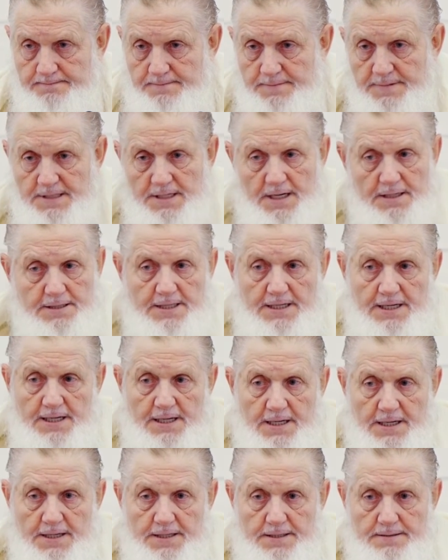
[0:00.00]

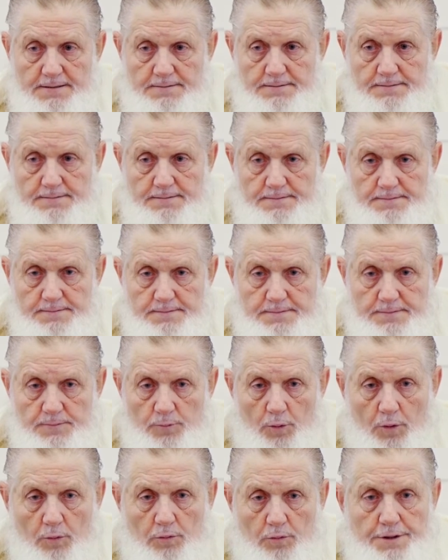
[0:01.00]
Nothing in it.
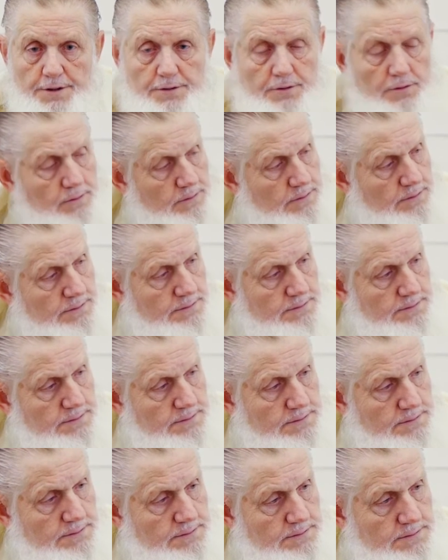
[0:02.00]
What will you do?
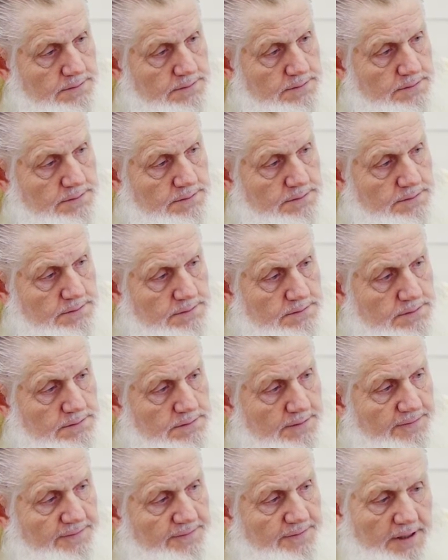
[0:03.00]

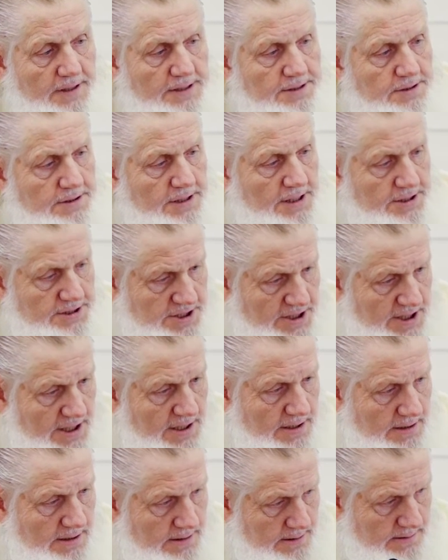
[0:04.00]
You feel like you got
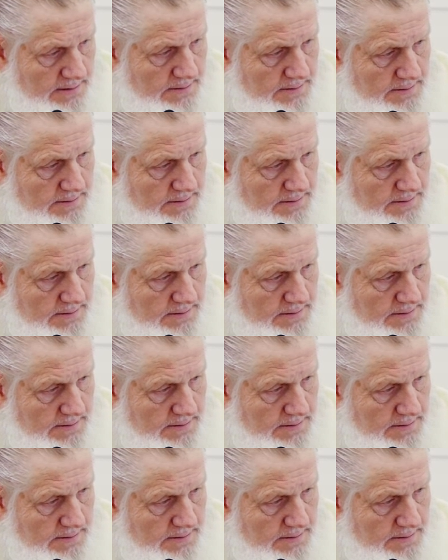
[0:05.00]
cheated.